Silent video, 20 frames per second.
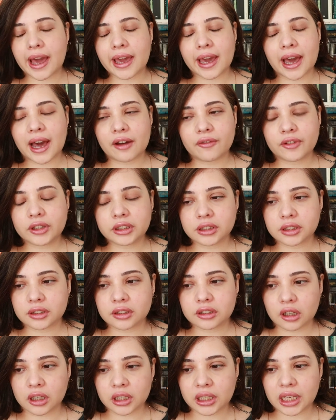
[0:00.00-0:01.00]
I
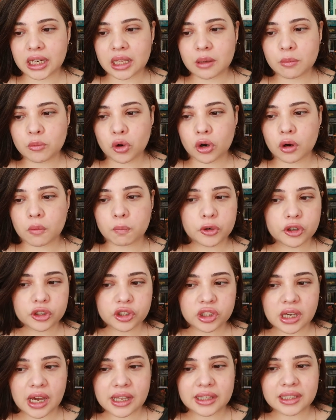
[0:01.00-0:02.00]
haven't done any more
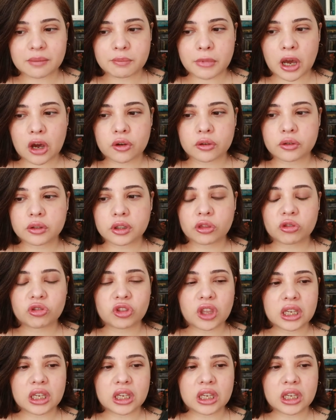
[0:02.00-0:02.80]
book chats about